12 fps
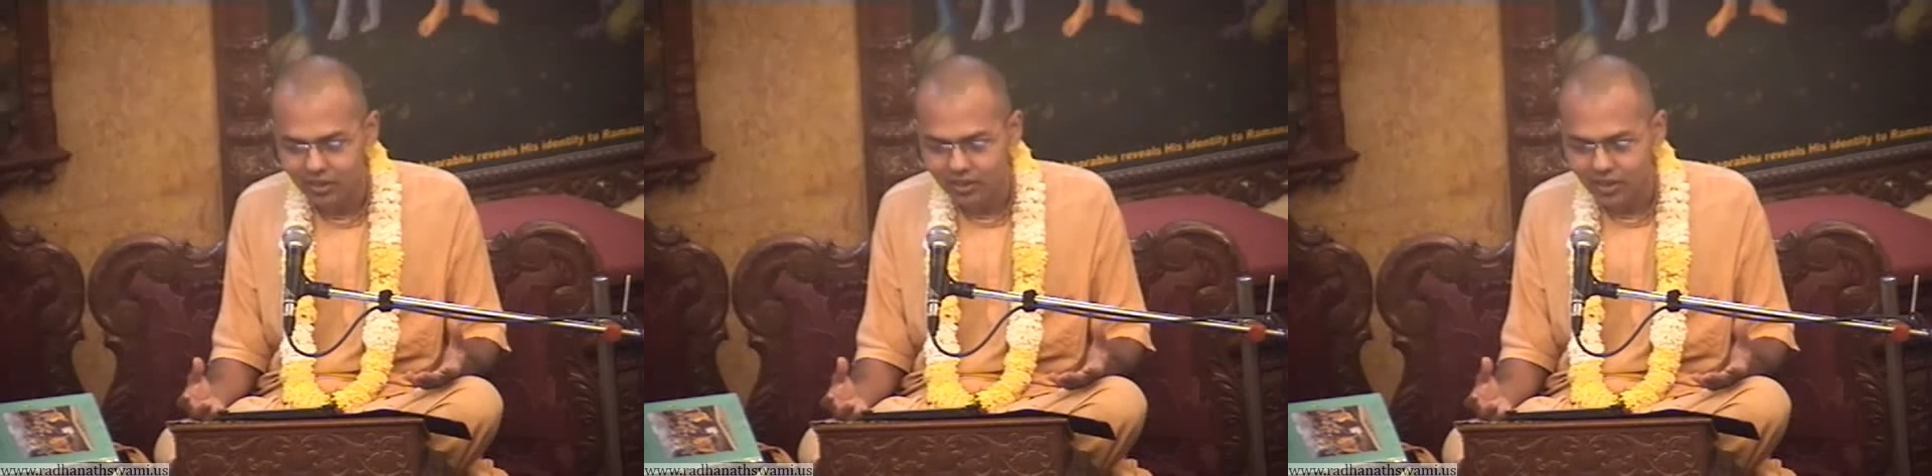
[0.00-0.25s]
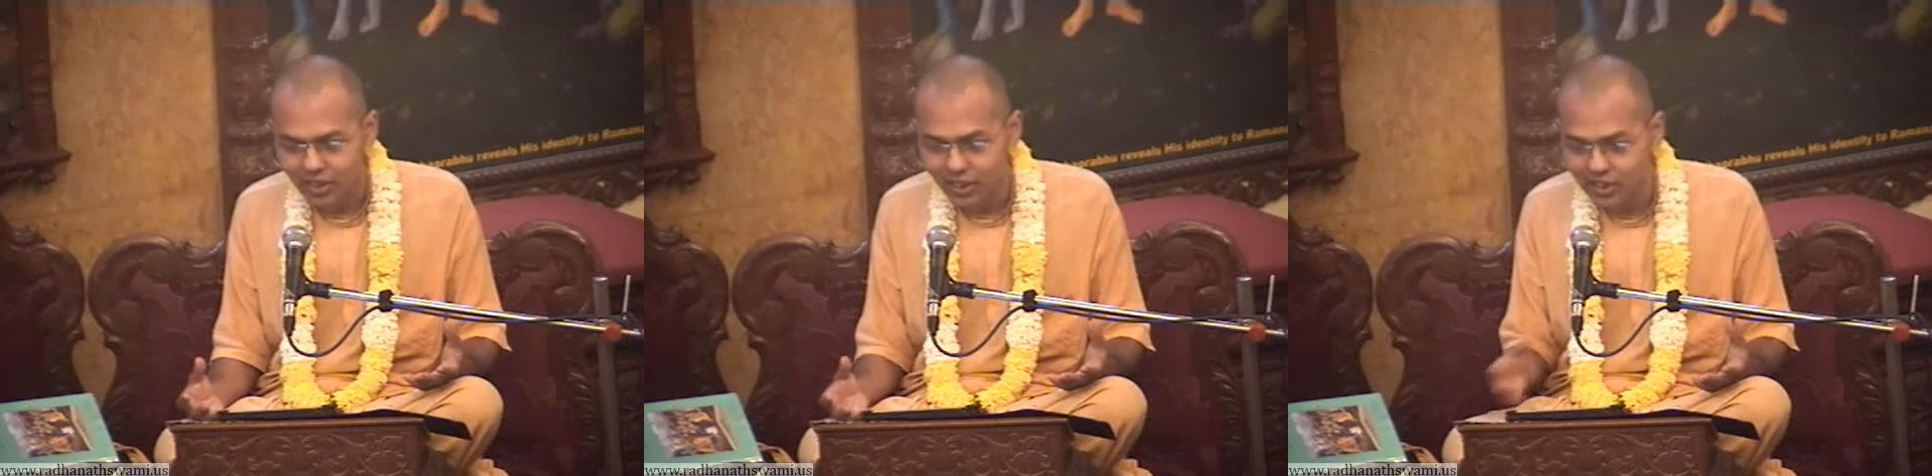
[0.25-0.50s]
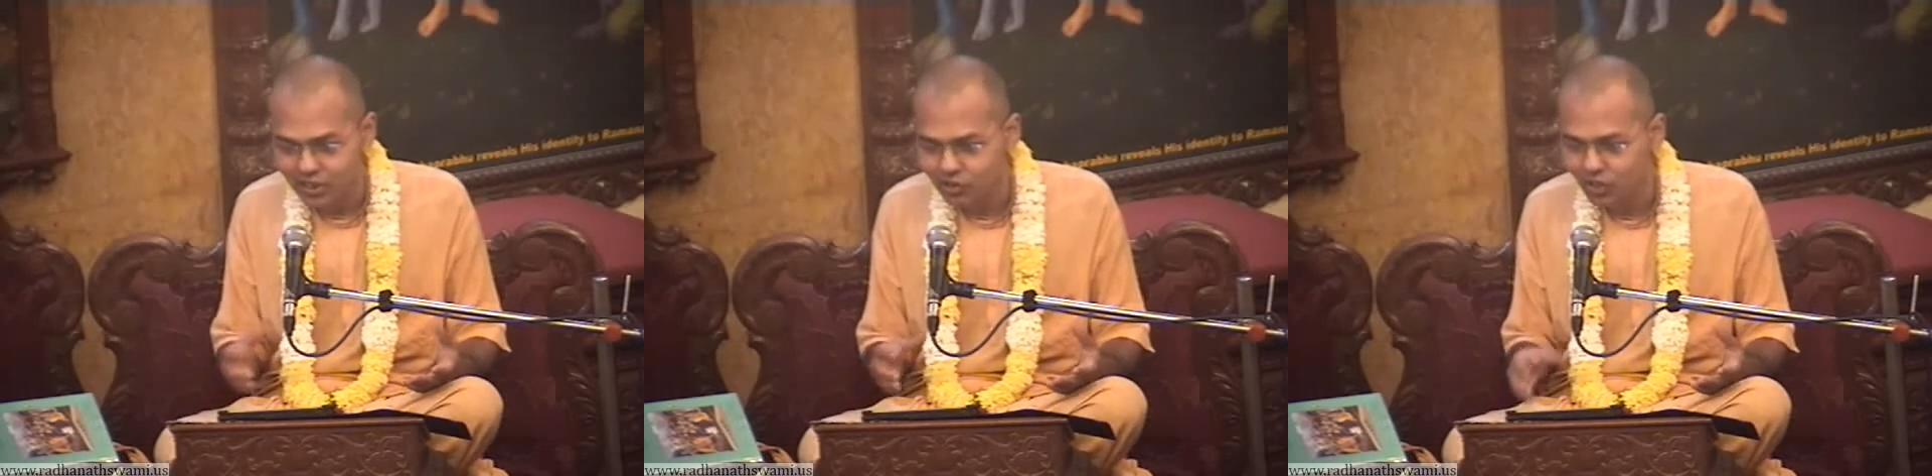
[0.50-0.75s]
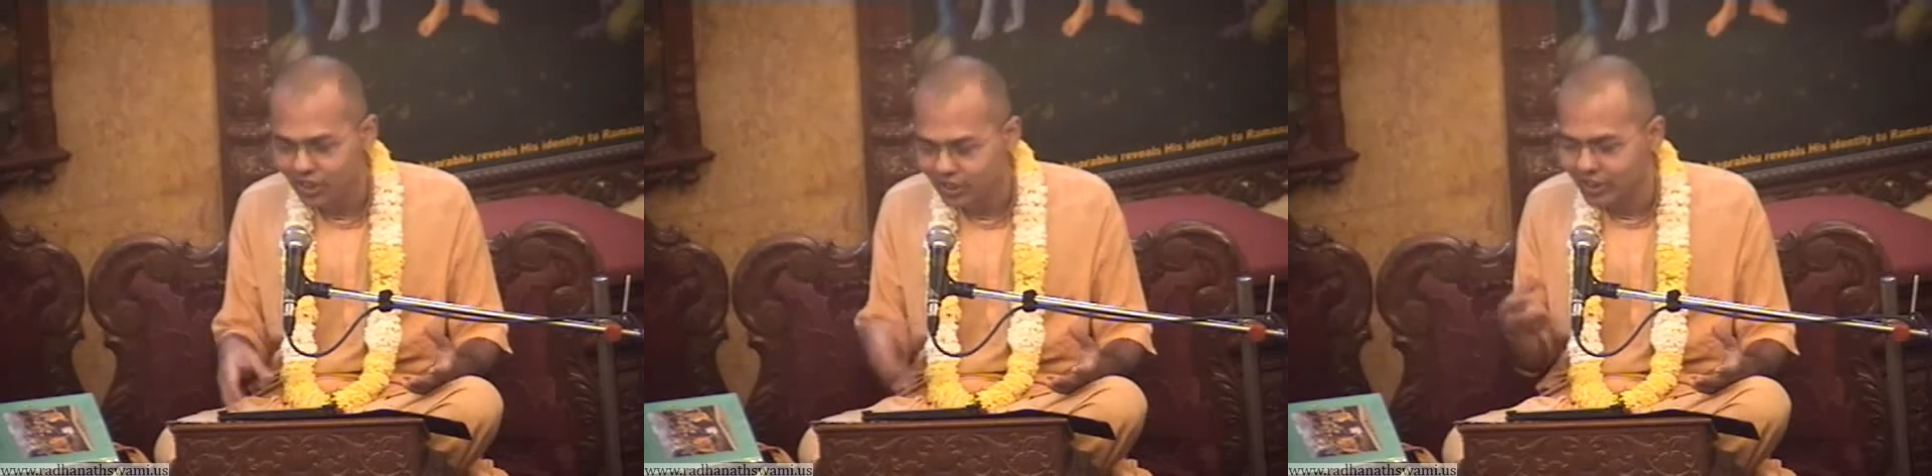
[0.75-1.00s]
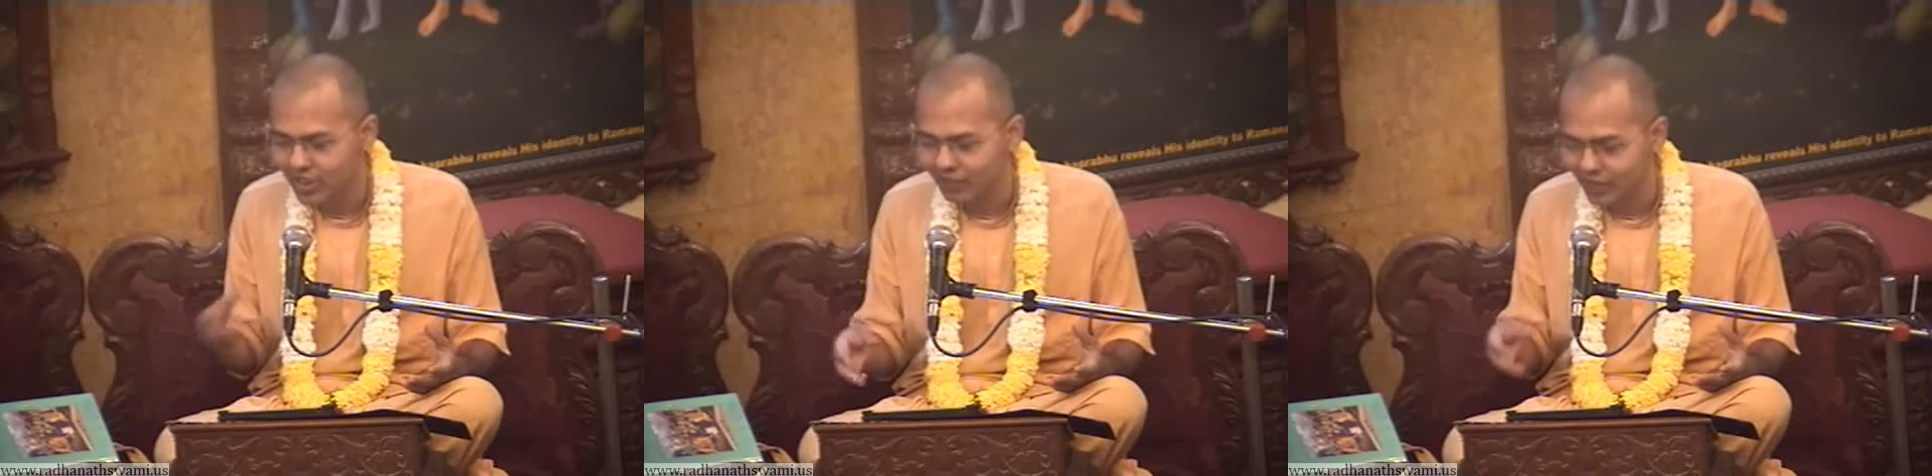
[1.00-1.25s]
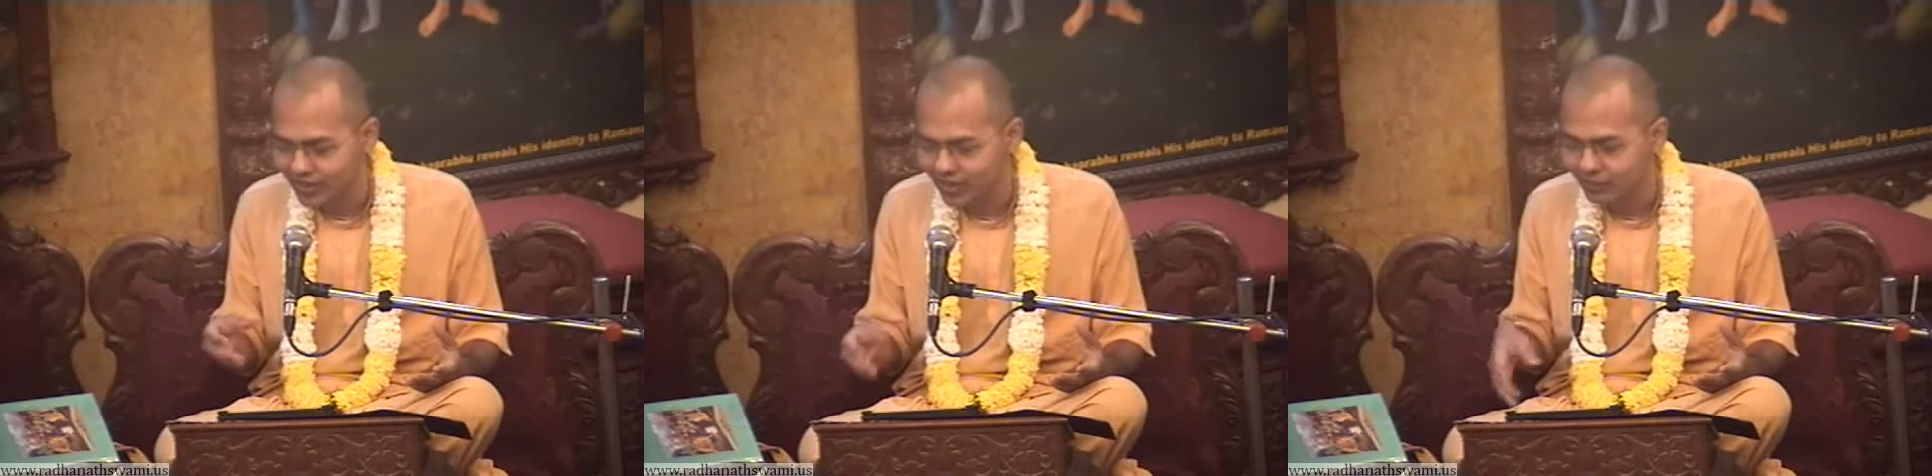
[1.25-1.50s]
He should not get
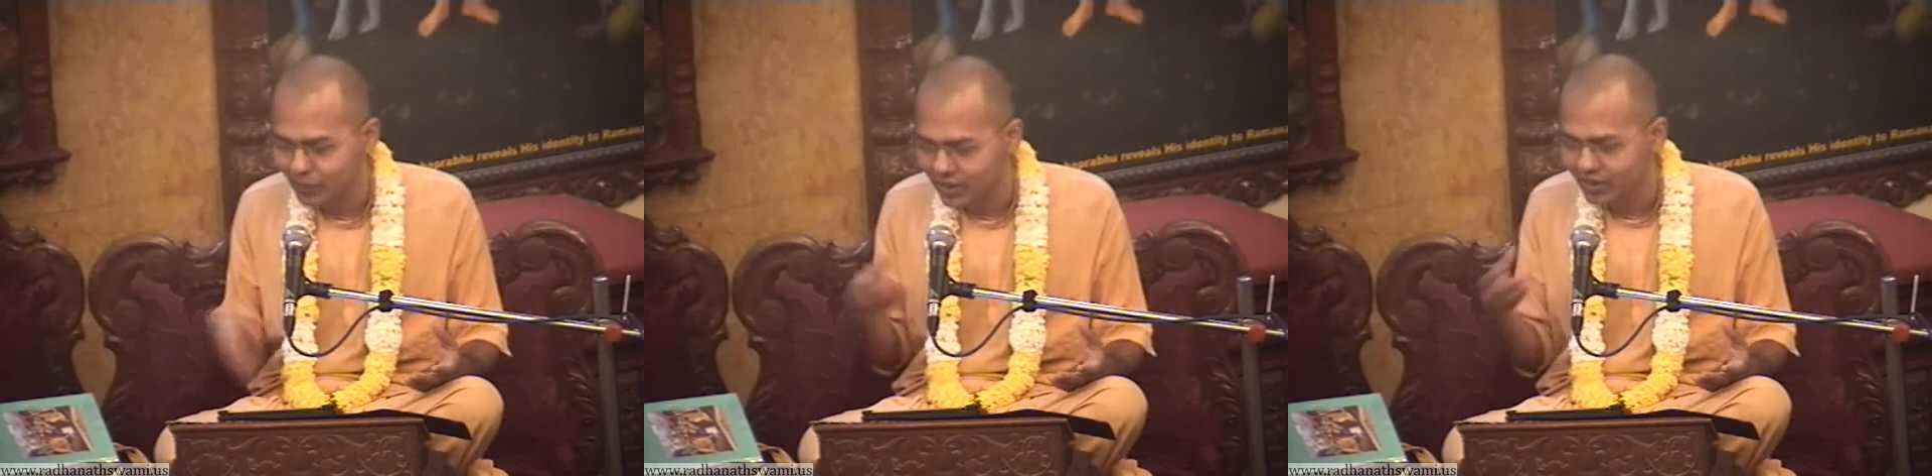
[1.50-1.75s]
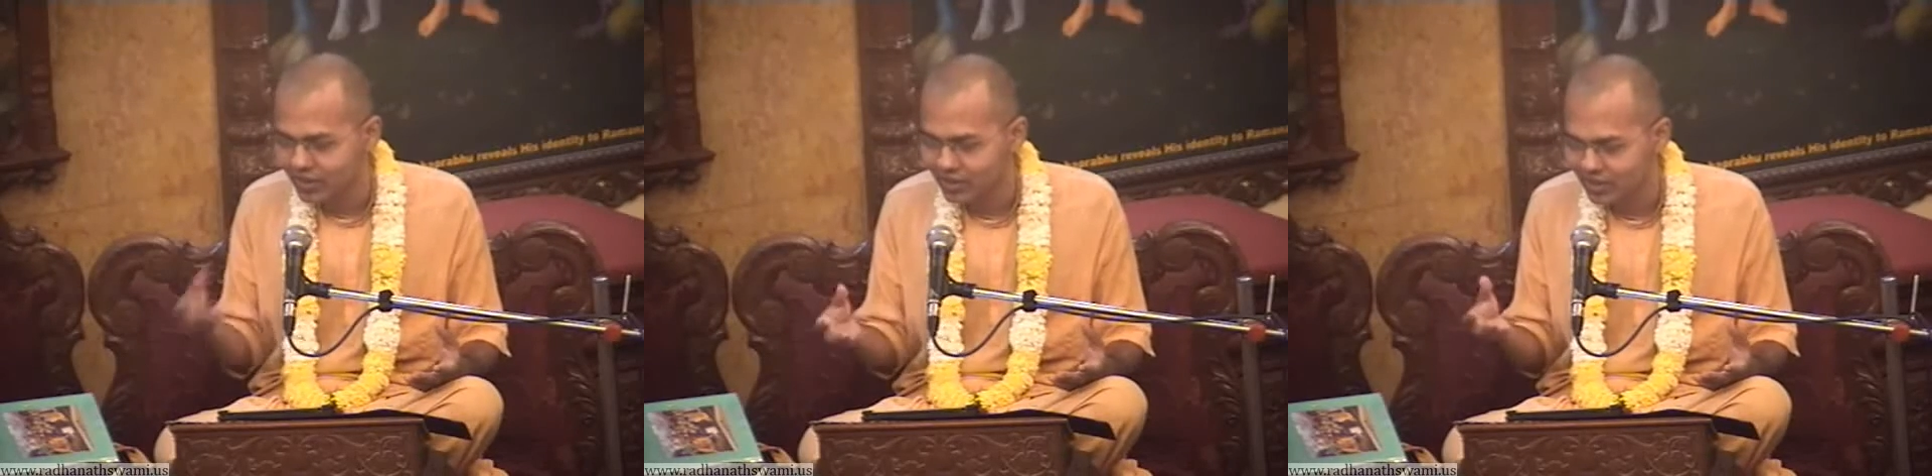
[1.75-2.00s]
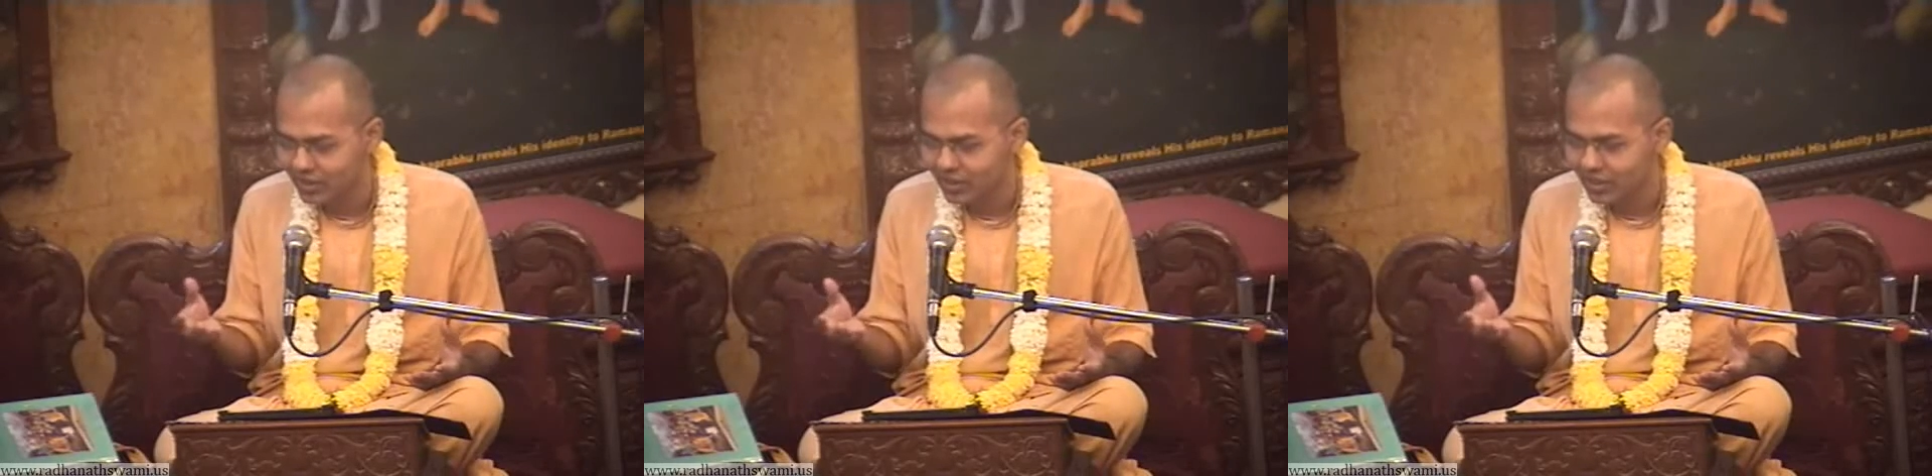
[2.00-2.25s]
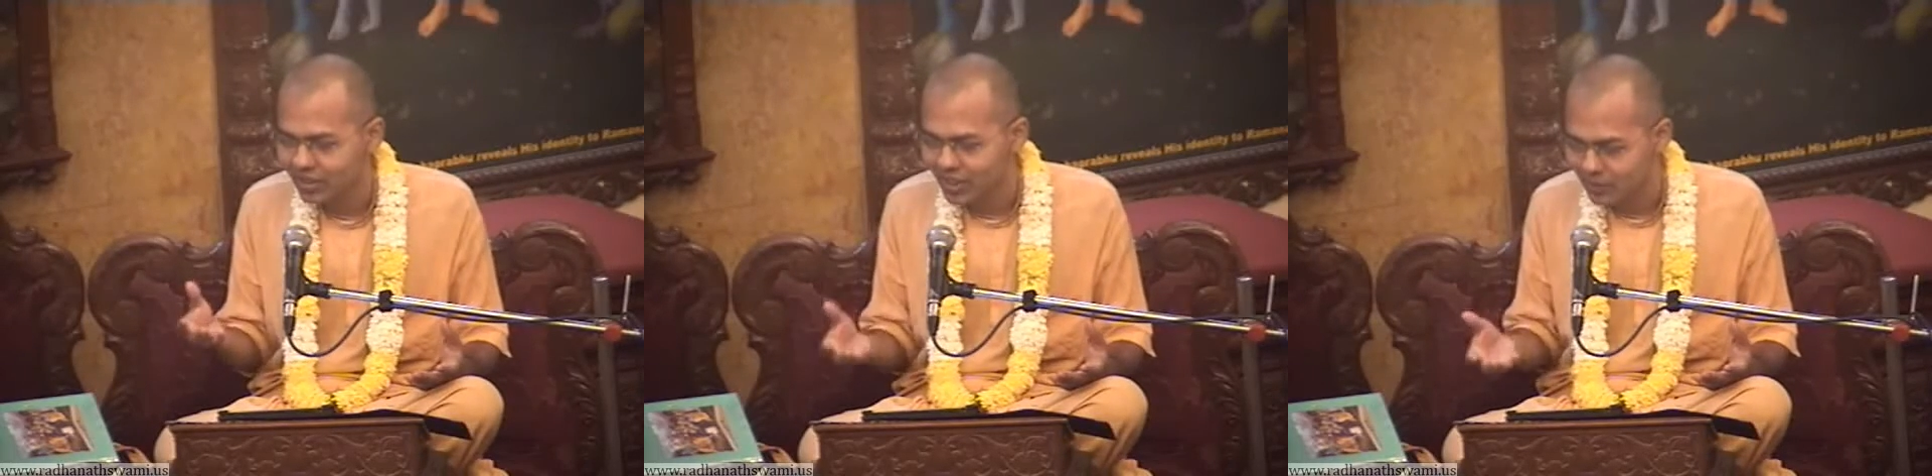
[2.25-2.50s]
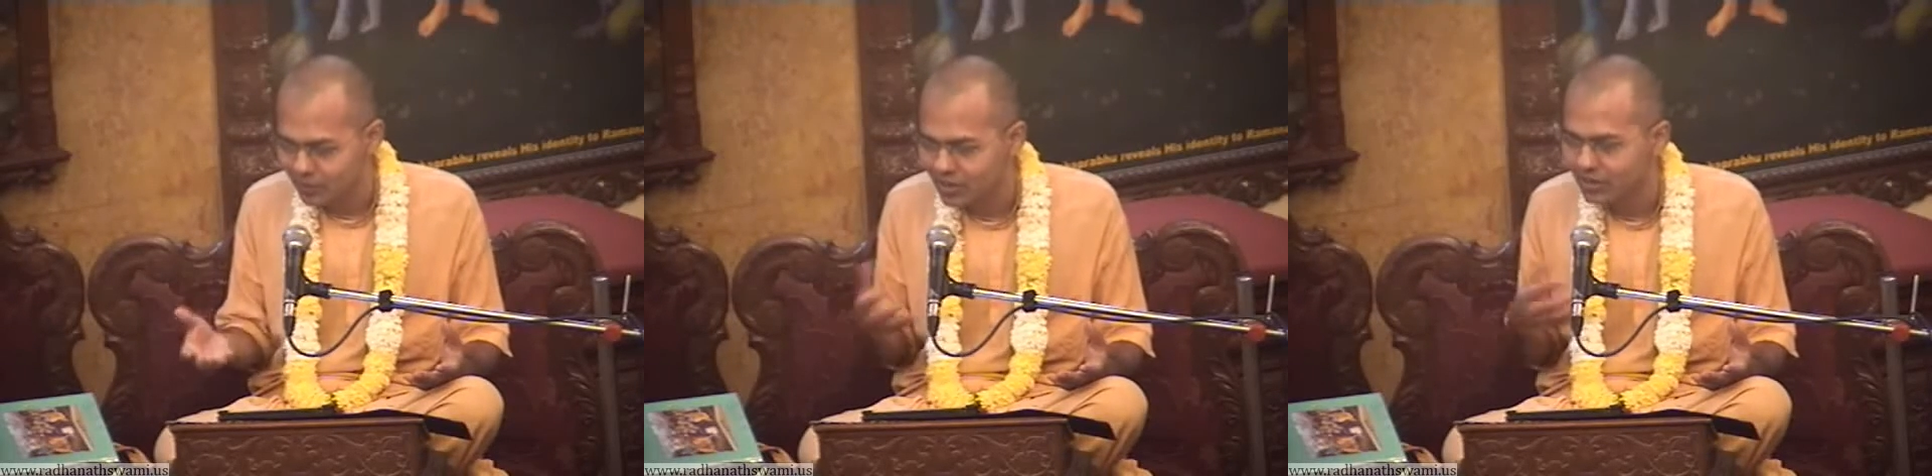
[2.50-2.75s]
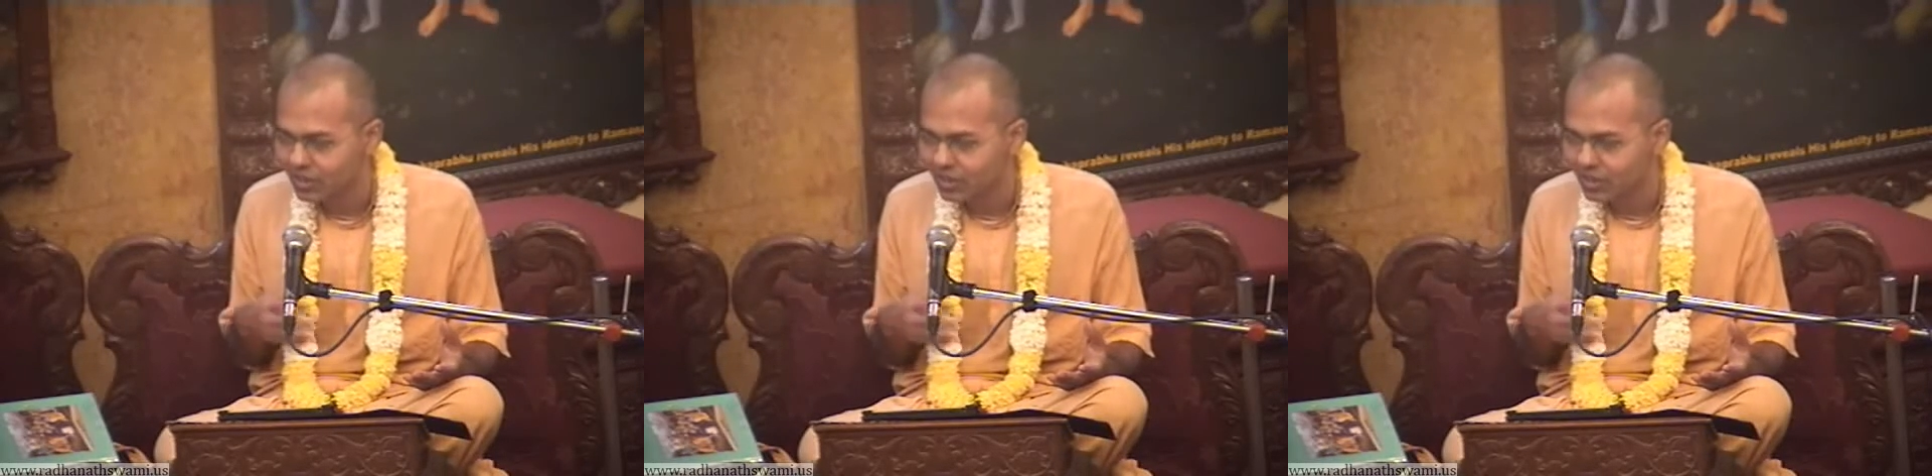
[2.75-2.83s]
affected by the TB.